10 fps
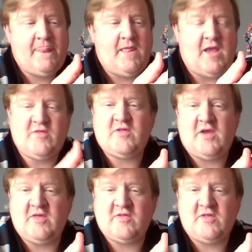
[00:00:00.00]

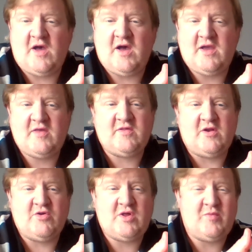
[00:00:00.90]
his
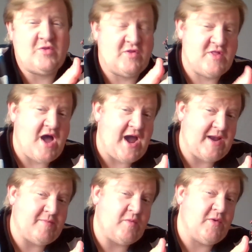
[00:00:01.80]
leadership, which is
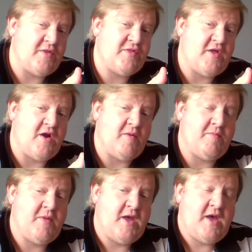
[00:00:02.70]
9, but with their
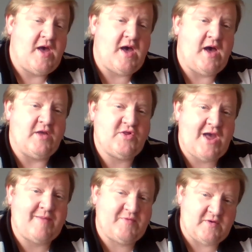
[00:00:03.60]

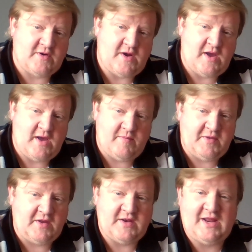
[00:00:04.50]
chapter
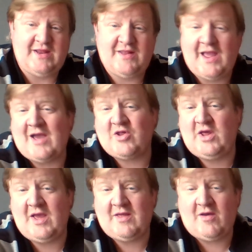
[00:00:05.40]
ability, they
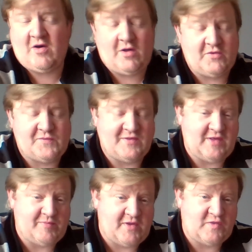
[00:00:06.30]
actually get all Ultramarines
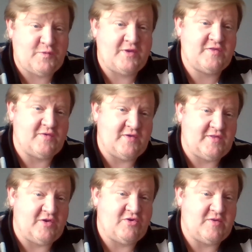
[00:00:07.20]
get +1, so he's
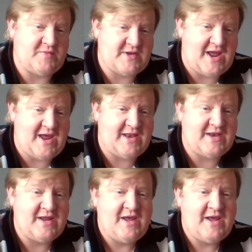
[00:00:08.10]
leadership 10.